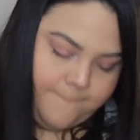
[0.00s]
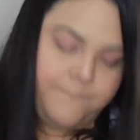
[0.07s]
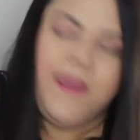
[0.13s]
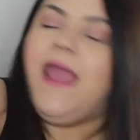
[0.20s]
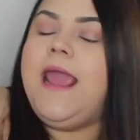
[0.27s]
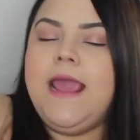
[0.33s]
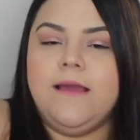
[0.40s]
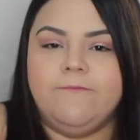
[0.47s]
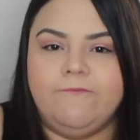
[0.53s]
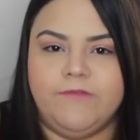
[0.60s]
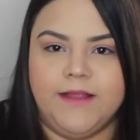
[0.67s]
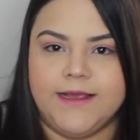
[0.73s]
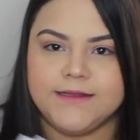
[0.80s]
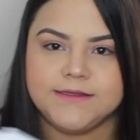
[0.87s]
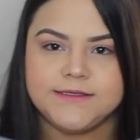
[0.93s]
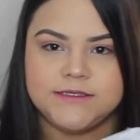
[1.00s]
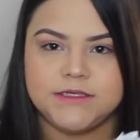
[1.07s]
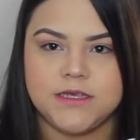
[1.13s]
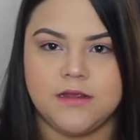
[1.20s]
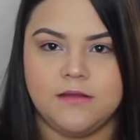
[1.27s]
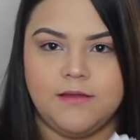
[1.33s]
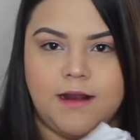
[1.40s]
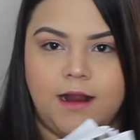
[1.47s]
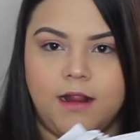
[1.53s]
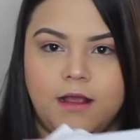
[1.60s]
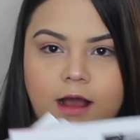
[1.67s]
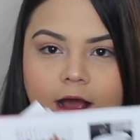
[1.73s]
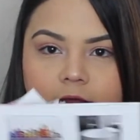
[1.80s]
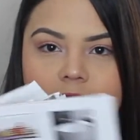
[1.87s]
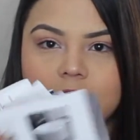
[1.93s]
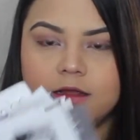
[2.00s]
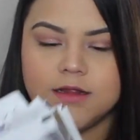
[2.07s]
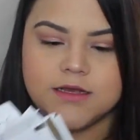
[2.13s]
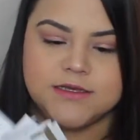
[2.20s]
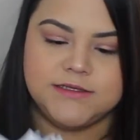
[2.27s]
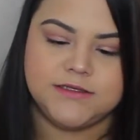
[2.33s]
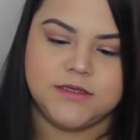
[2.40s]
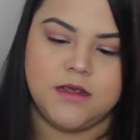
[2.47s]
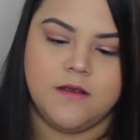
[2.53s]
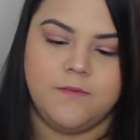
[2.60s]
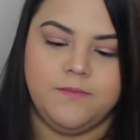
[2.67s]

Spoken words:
pamphlets that I got. Look at this.